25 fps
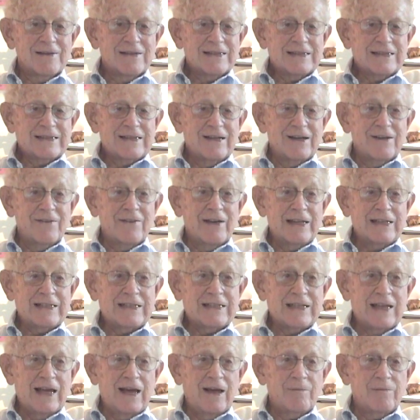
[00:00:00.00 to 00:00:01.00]
sort of
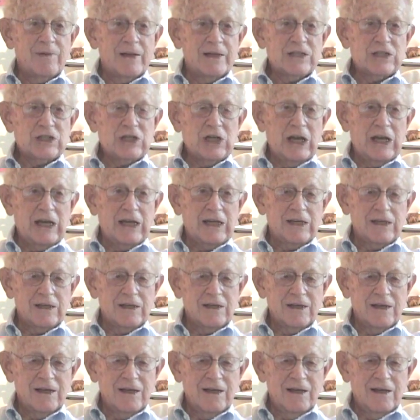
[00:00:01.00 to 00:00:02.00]

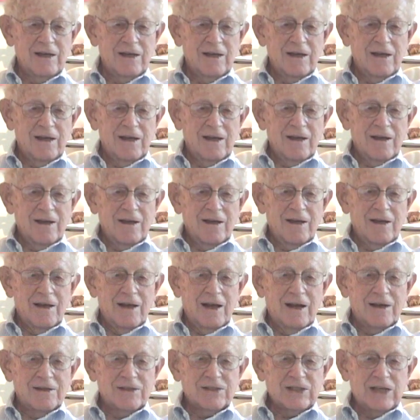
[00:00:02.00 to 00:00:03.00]
establishing
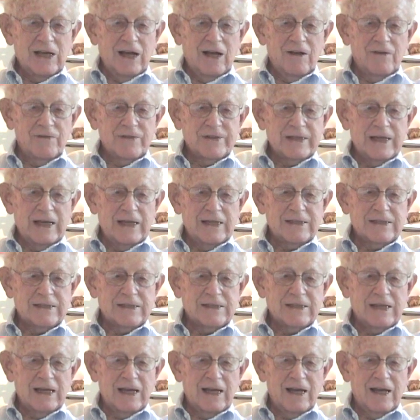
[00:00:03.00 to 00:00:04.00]
ourselves
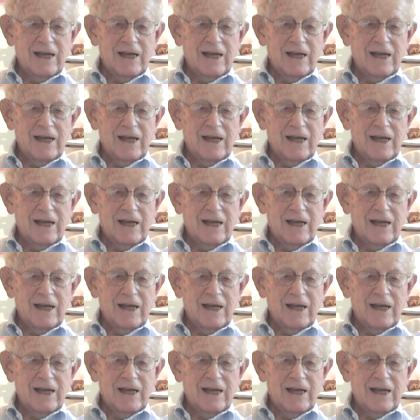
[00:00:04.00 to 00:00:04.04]
as